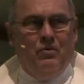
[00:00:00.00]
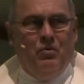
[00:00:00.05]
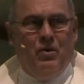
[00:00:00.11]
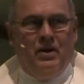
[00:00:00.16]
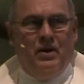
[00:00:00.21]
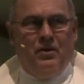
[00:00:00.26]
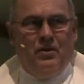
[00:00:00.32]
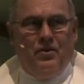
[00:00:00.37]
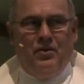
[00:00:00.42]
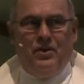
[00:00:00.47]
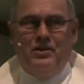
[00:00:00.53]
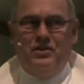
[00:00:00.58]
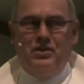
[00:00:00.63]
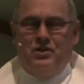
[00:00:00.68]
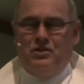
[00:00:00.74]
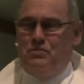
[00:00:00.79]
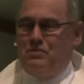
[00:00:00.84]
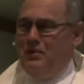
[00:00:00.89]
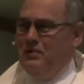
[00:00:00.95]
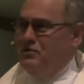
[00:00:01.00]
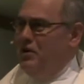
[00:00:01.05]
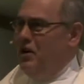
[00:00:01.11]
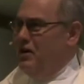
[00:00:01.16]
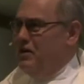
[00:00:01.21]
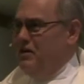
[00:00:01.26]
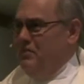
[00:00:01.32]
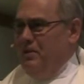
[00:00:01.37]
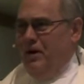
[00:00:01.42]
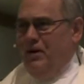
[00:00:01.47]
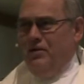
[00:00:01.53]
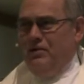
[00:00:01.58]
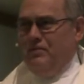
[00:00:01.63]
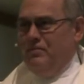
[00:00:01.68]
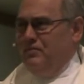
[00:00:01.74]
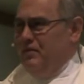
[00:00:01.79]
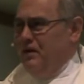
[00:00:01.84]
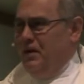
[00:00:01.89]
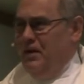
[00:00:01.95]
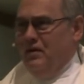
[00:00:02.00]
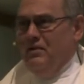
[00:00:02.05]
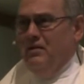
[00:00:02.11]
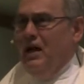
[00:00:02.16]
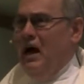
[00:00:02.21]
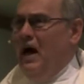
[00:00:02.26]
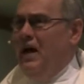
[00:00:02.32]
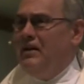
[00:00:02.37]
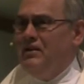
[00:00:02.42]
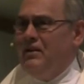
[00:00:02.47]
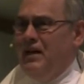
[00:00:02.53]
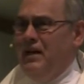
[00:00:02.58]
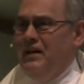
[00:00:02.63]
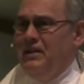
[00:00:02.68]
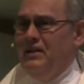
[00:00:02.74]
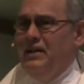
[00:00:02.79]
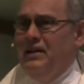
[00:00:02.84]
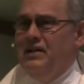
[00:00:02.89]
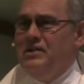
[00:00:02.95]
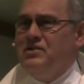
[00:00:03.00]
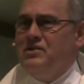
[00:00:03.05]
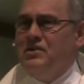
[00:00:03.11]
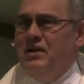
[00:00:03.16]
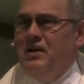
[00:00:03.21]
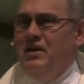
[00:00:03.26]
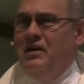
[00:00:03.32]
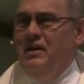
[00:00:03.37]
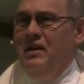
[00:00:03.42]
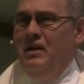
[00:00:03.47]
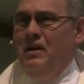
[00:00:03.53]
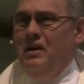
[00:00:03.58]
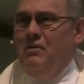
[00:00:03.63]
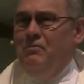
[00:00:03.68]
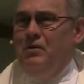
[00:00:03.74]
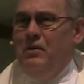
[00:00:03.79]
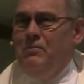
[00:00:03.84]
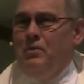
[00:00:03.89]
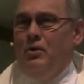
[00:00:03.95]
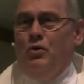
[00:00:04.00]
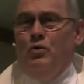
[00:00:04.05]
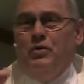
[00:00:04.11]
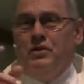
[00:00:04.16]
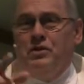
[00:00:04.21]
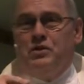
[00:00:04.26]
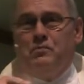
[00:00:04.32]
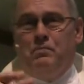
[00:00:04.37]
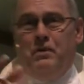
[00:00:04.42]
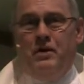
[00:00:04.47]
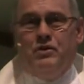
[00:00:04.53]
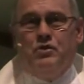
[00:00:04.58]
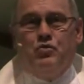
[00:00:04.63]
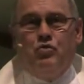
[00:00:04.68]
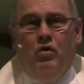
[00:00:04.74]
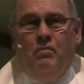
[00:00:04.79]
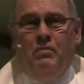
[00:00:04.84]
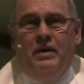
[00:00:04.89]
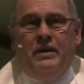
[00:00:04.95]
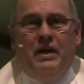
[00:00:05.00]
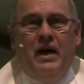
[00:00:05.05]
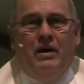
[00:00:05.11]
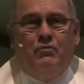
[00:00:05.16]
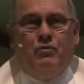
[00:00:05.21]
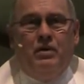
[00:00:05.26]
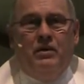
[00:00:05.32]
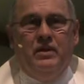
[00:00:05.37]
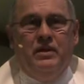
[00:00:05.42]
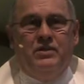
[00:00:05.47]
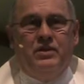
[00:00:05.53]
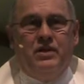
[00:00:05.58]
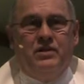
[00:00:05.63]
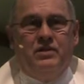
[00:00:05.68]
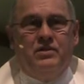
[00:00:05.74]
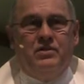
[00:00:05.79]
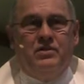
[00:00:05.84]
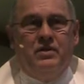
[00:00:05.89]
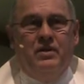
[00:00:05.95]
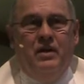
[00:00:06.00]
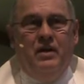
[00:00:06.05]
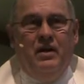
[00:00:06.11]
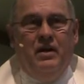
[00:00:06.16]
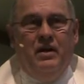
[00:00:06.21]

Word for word: one of the things that's been talked about a lot lately is the people who are spiritual but not religious